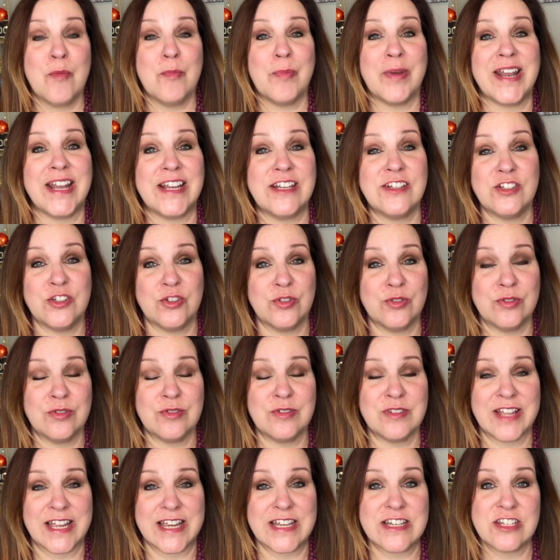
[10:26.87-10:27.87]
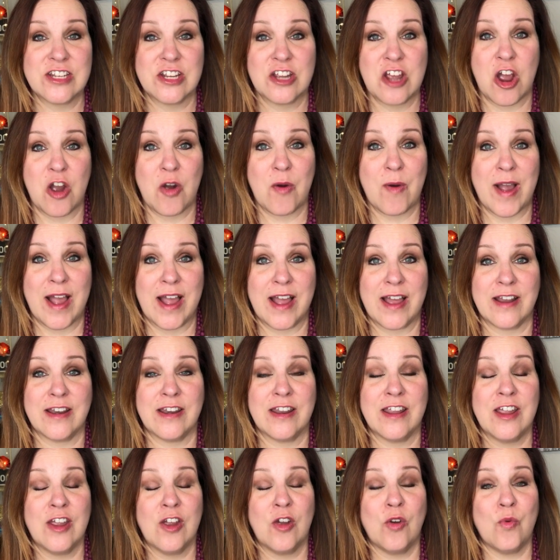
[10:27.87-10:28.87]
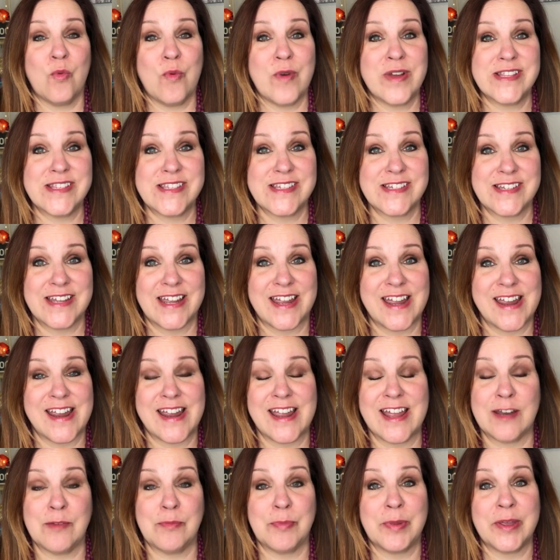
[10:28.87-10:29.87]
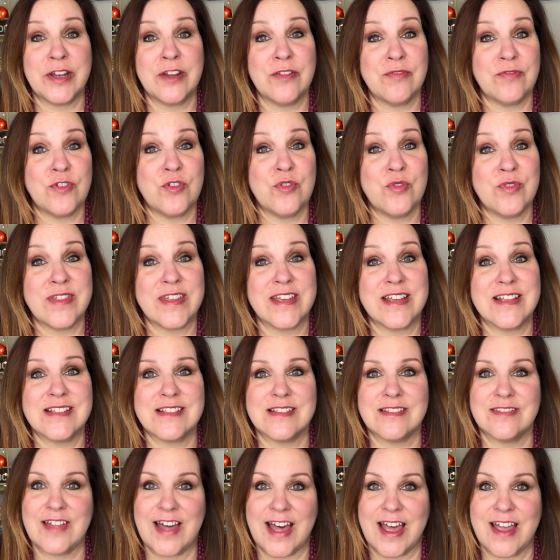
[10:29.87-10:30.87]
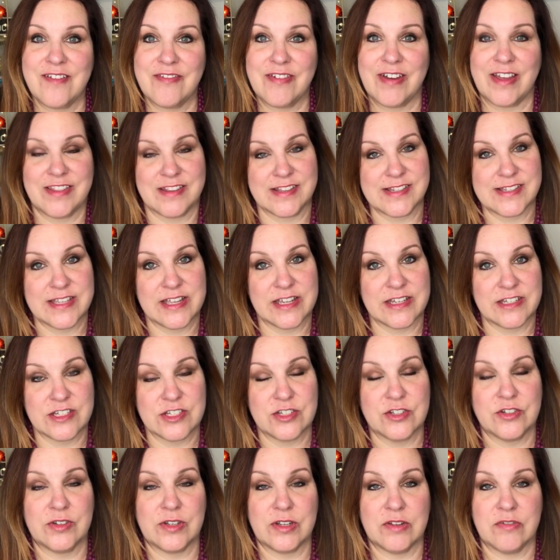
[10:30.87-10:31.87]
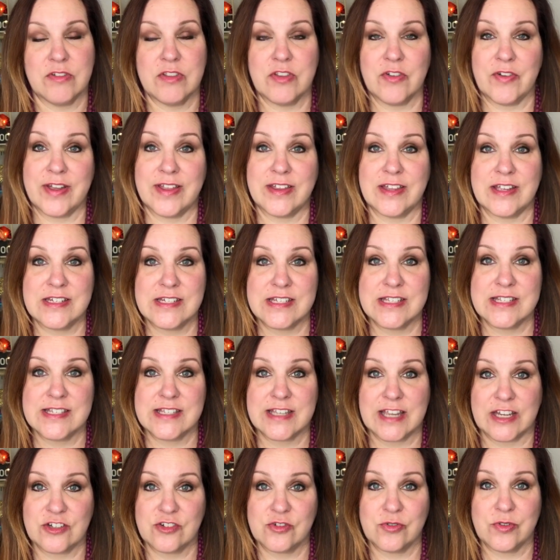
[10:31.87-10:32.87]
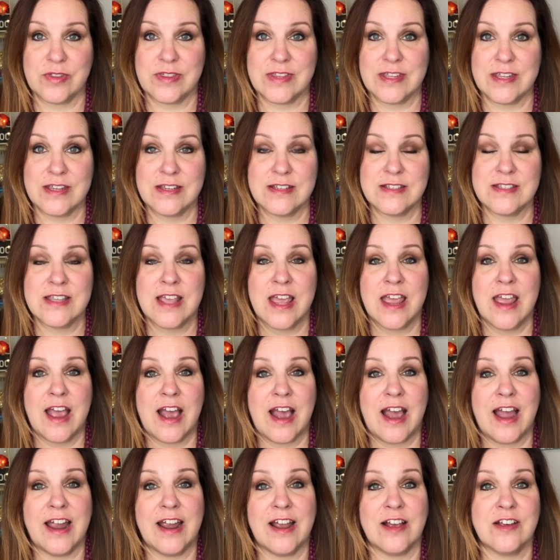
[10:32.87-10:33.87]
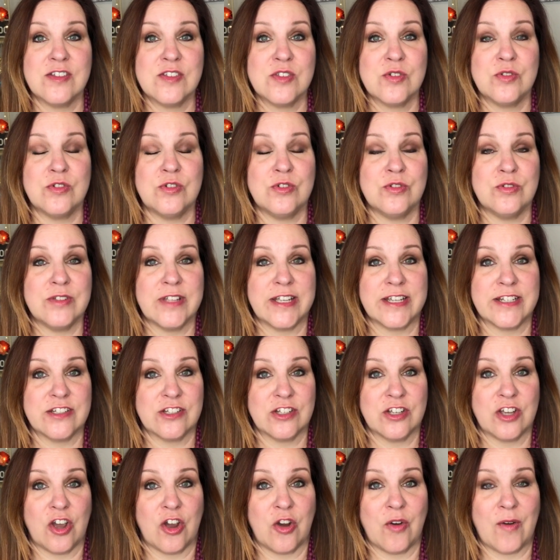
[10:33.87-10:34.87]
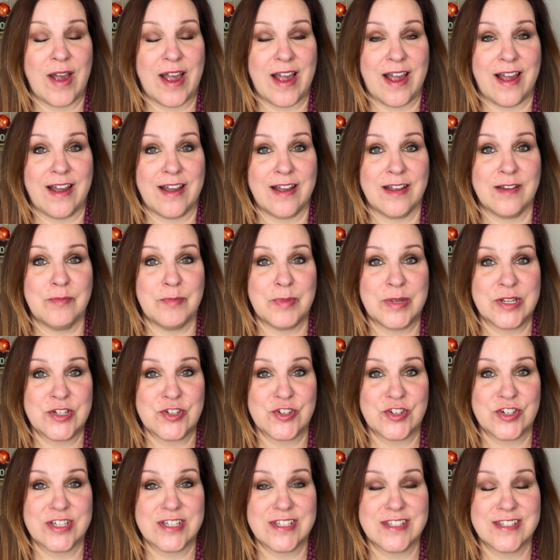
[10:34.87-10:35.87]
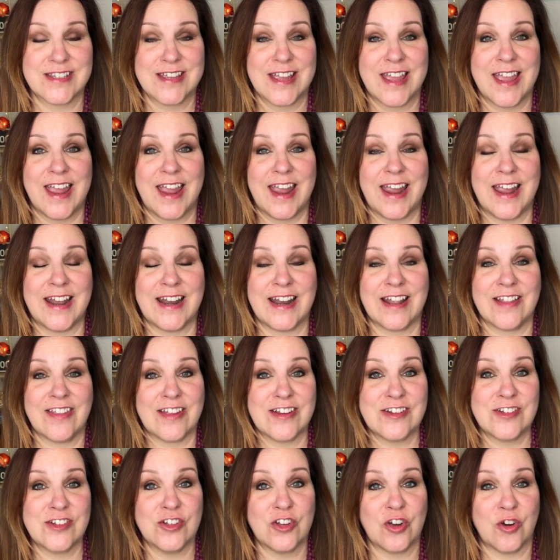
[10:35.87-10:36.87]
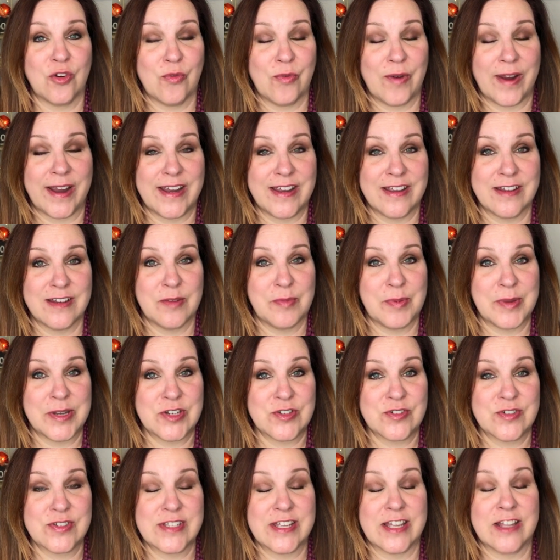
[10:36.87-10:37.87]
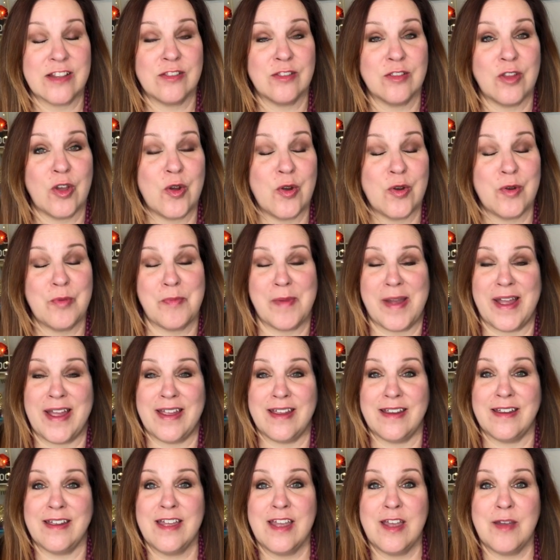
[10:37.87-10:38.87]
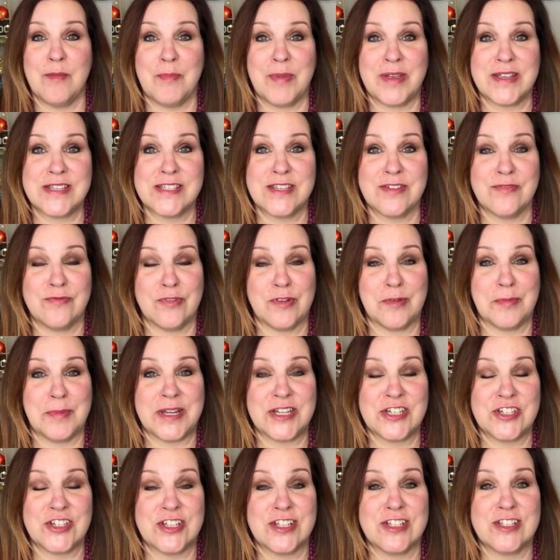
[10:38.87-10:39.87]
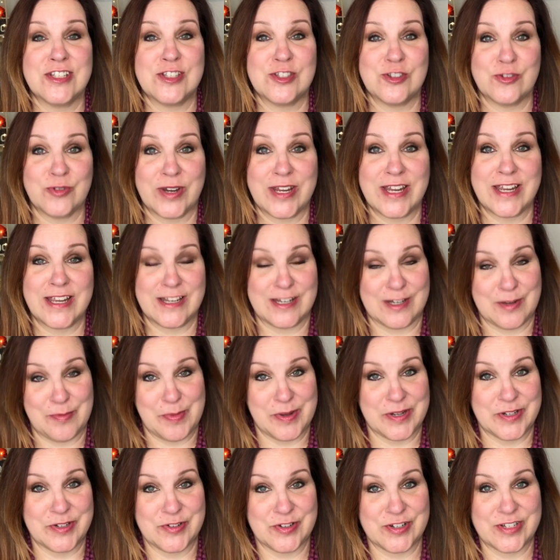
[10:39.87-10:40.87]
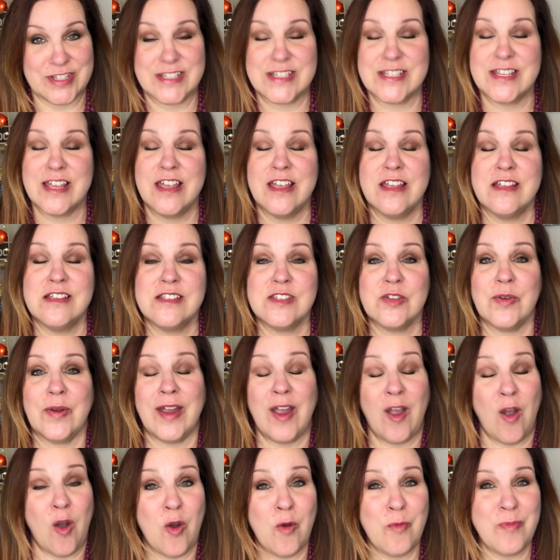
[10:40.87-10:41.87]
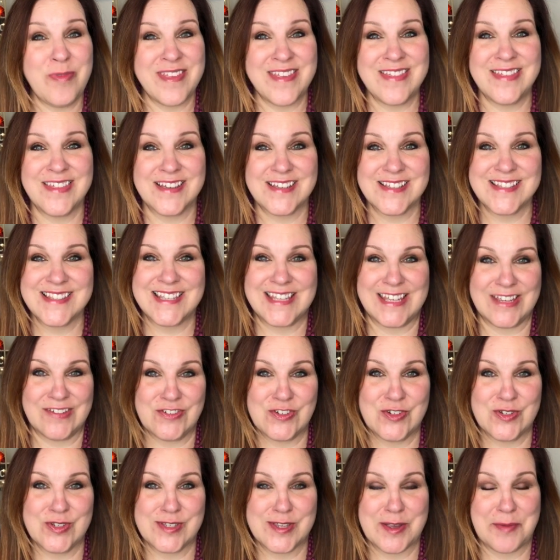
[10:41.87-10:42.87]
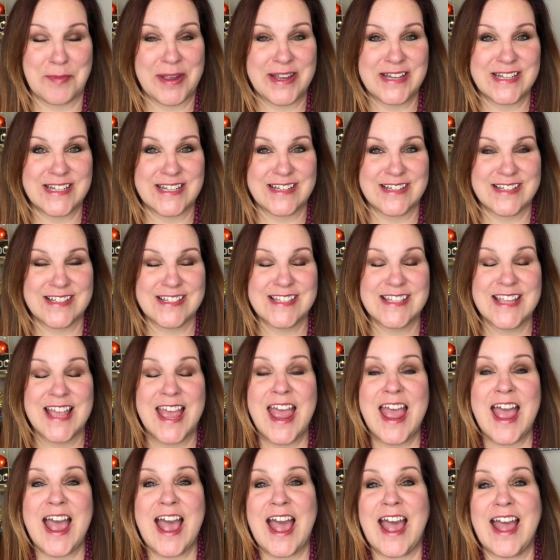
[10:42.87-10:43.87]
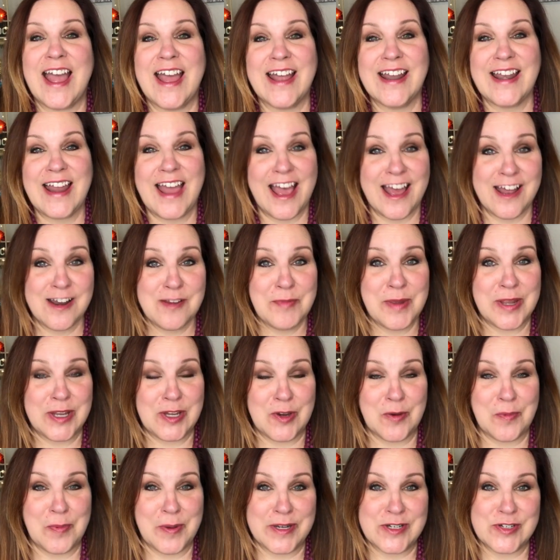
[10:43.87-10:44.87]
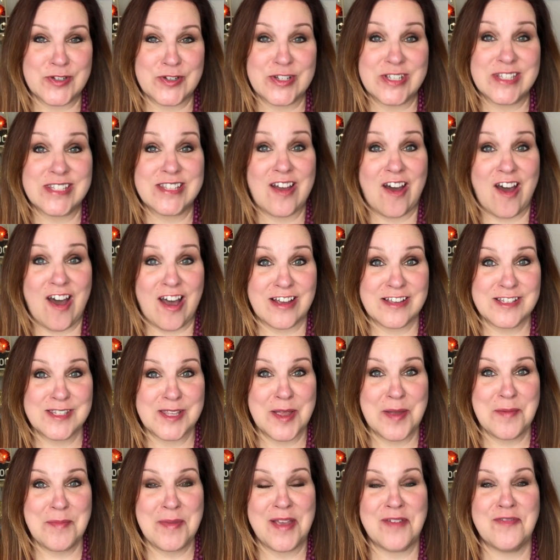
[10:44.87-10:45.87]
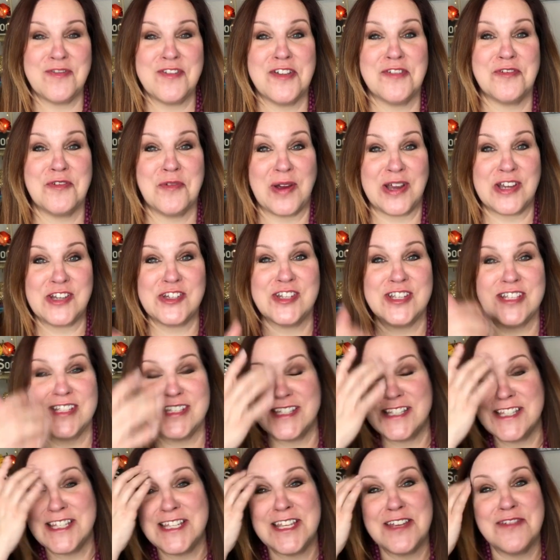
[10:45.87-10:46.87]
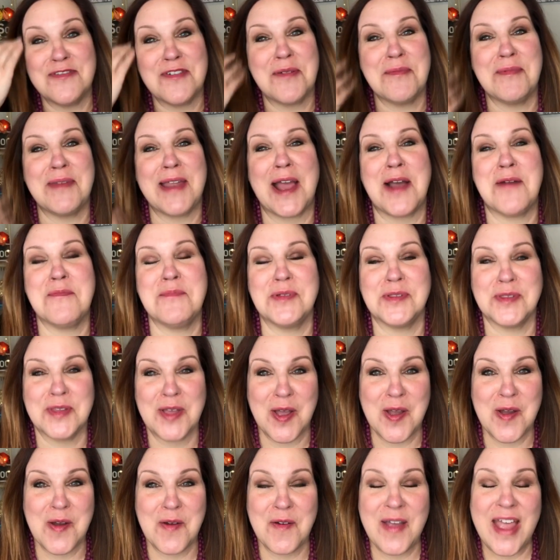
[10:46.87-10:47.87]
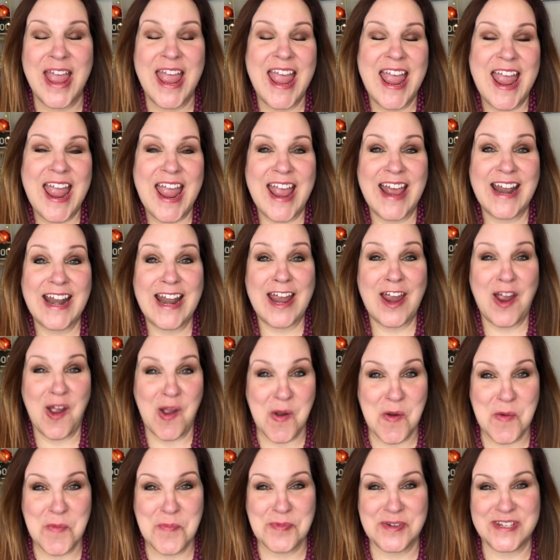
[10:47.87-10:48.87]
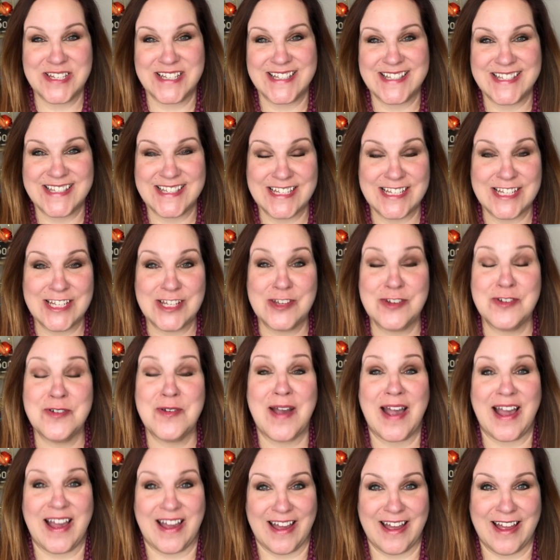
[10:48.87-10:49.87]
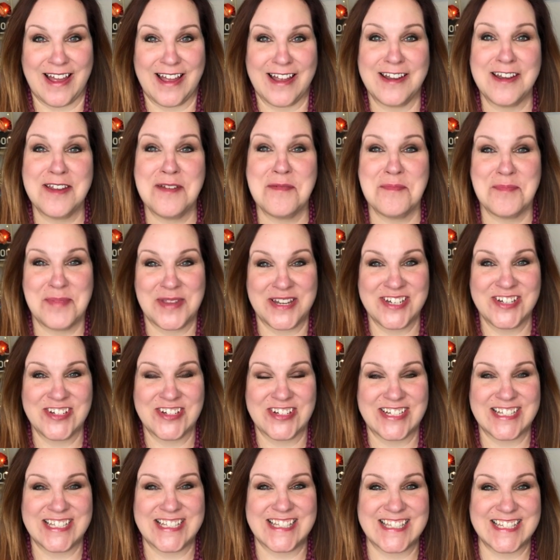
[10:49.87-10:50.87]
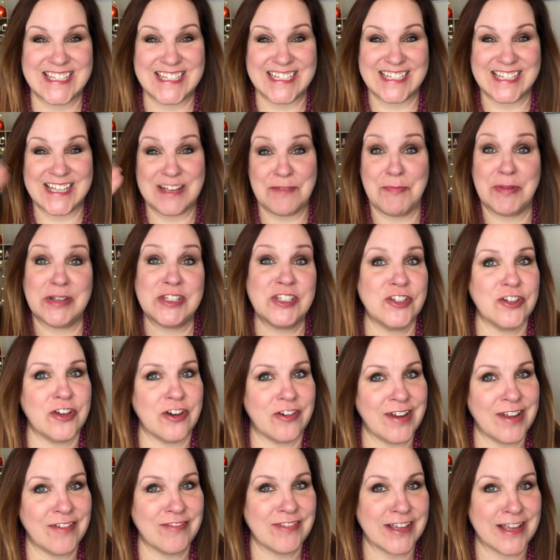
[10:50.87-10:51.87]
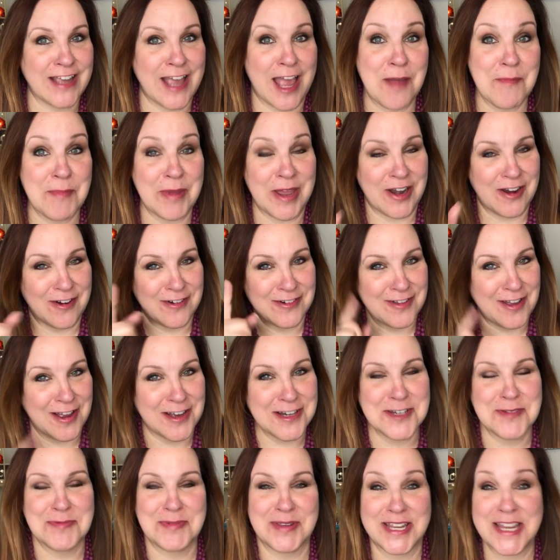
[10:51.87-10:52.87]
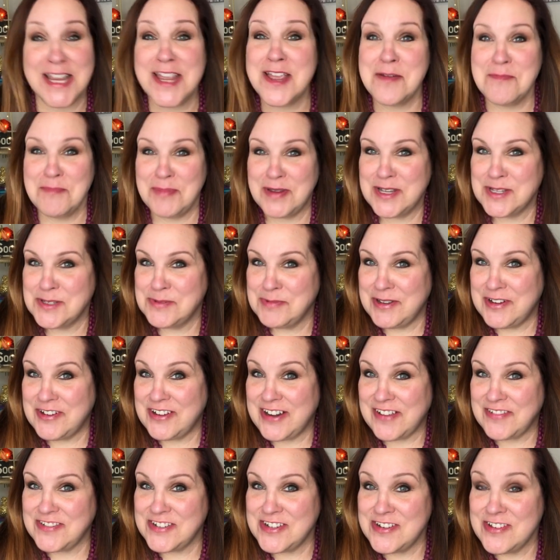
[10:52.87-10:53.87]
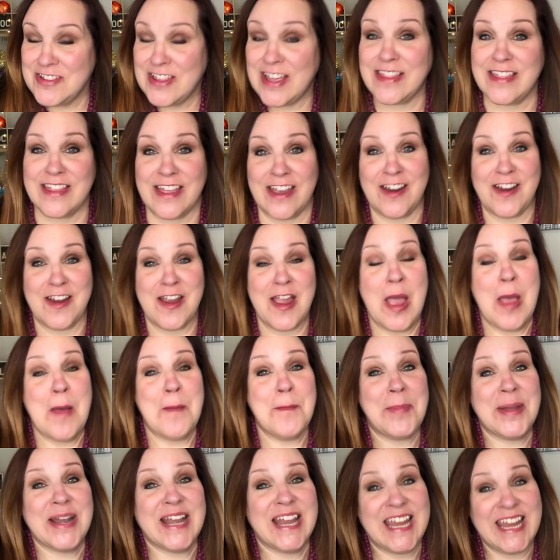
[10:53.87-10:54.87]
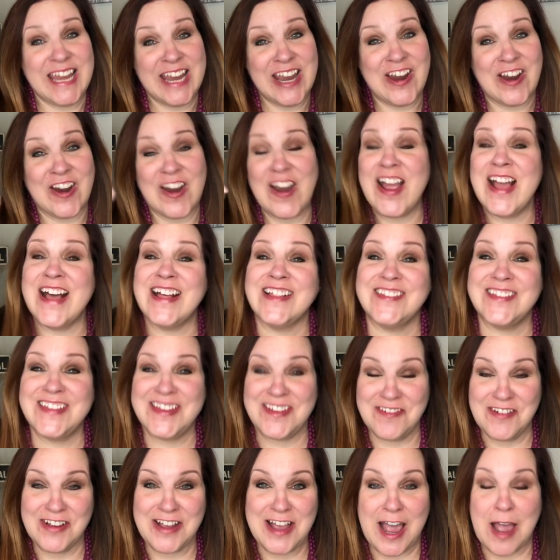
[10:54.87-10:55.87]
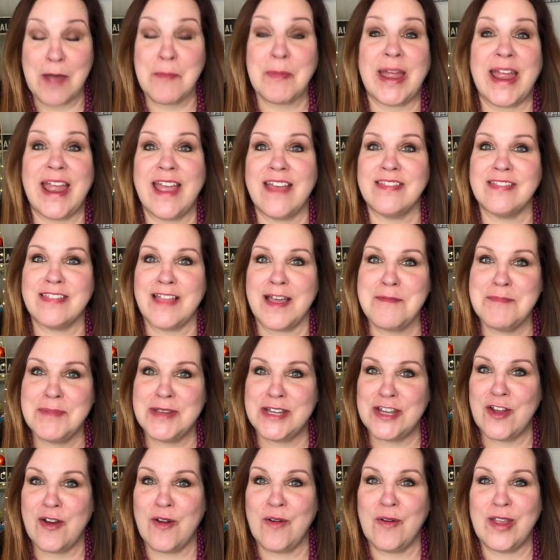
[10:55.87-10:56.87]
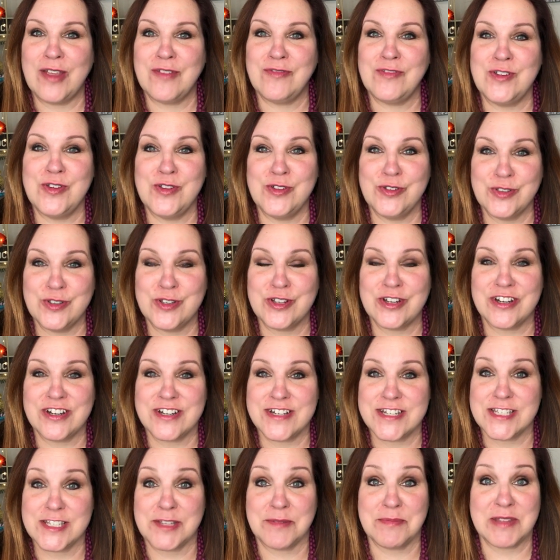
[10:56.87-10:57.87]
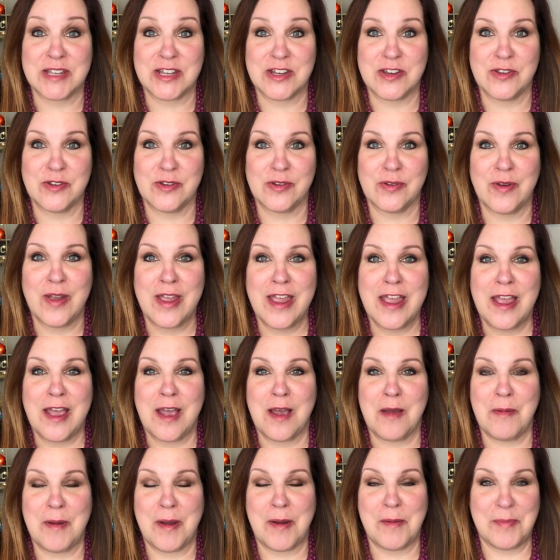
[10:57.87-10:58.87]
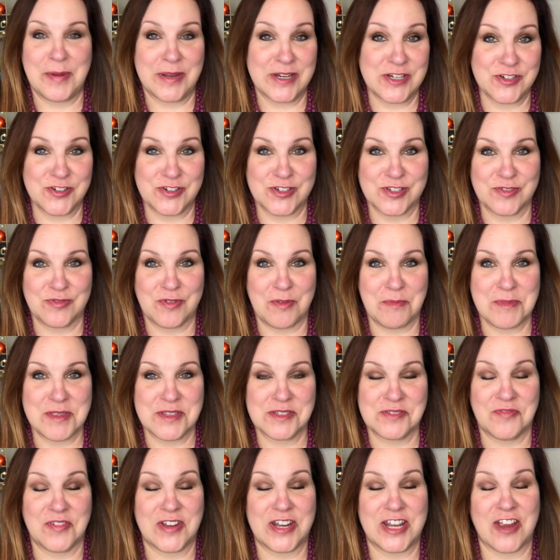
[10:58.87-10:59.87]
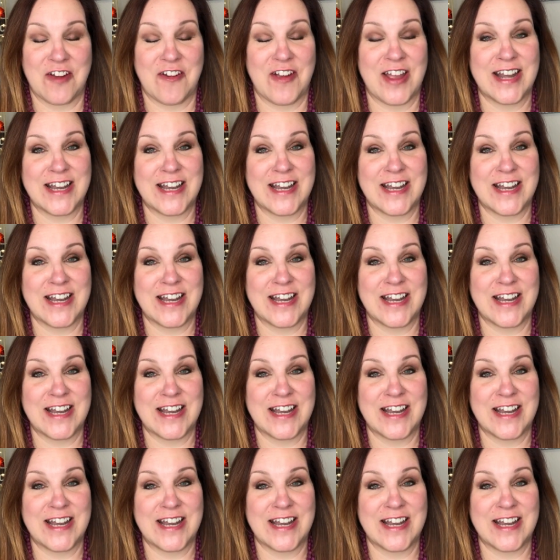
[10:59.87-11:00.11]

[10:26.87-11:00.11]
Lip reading: But I do like to go on once a day and pin a few things live on the site too. Even though I like to schedule things, I also do like to go on Pinterest, and I like to go right into Pinterest and load my best information straight into Pinterest. So I hope that this gives you some ideas on how to make your Pinterest awesome. If you have questions, leave them down below, and I hope to see you on Pinterest. But you don't have to comment or talk to me, because we don't have to do that there. But here, leave a comment and let me know if you learned something new about Pinterest from this video.